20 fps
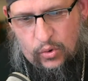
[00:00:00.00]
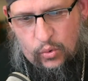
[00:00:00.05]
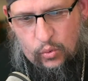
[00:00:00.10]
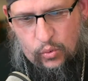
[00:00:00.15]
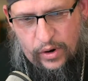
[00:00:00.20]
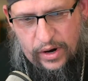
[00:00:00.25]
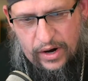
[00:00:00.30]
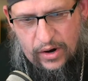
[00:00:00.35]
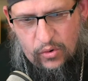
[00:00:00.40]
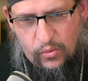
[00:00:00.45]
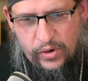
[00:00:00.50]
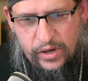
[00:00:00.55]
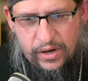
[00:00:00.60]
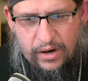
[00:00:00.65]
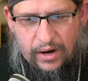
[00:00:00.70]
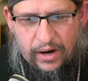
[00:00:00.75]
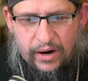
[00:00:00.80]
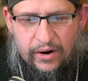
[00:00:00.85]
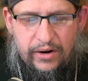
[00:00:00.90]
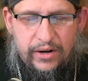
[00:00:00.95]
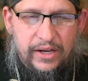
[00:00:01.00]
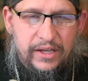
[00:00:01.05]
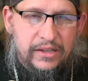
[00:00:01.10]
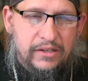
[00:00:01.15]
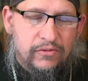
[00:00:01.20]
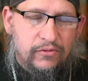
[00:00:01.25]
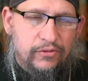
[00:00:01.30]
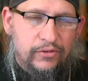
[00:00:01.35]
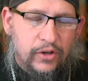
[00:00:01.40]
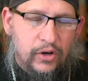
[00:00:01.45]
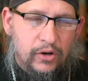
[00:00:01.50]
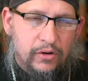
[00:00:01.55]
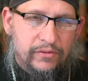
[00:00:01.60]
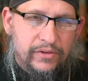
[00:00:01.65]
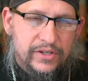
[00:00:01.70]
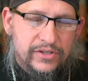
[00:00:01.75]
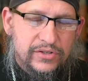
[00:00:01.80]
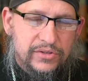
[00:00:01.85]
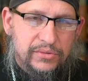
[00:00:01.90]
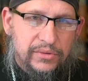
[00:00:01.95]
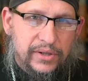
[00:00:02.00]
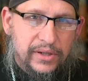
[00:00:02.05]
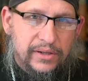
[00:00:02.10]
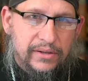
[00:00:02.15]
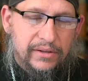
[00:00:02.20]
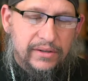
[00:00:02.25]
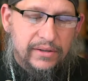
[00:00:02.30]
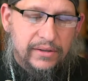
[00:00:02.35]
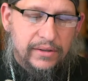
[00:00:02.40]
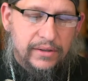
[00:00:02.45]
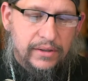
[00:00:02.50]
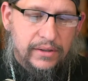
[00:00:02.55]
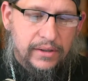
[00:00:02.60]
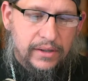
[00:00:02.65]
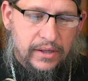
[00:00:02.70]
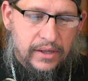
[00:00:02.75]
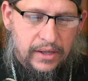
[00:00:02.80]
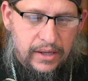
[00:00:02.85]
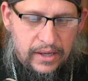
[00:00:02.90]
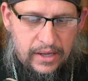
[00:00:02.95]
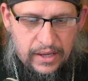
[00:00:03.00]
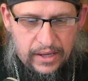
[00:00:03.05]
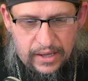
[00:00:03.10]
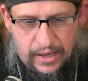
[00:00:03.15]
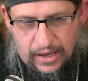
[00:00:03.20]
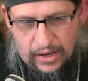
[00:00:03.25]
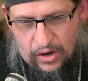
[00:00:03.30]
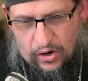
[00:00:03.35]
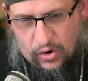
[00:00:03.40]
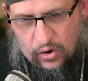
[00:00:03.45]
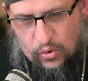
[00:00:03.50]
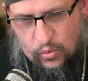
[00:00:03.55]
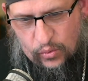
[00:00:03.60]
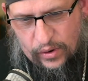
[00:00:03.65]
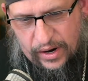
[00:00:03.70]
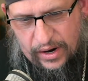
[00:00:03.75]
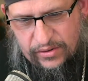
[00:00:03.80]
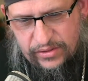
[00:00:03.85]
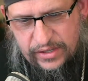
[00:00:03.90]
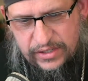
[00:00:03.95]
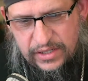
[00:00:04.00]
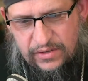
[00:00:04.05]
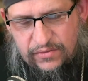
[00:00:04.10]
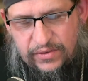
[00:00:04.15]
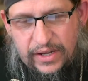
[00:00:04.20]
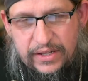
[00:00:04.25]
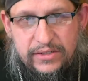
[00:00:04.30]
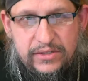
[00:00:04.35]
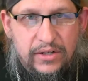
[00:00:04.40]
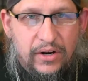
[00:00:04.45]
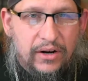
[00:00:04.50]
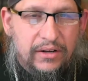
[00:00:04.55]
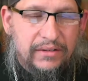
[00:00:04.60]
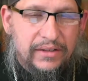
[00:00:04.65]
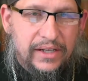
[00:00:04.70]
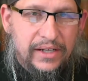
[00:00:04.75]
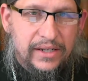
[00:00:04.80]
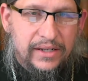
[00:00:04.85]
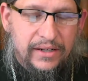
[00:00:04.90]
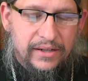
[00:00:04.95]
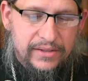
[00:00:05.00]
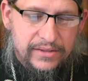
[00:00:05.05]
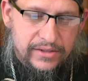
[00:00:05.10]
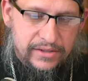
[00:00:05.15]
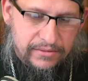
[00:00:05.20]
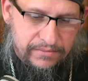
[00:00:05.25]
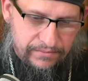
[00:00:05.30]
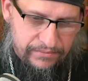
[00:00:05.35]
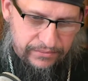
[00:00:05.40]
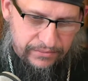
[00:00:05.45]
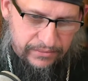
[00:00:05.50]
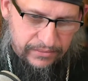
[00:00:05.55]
where we are in the flow of history or where these events are leading us.